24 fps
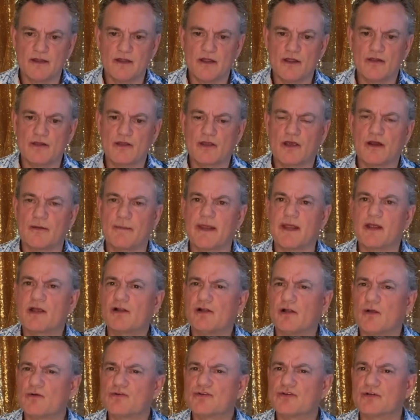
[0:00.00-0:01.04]
they're going to be
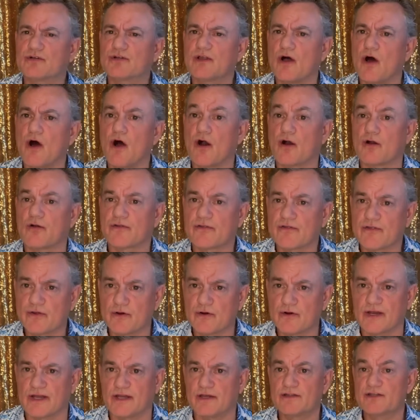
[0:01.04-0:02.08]
closer to
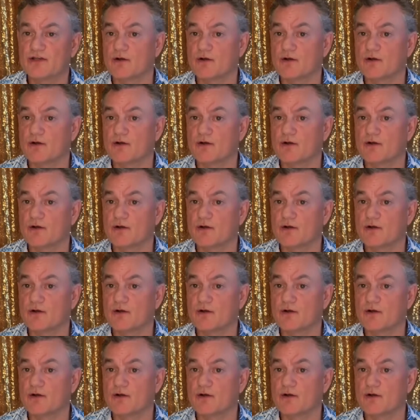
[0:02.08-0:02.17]
R30.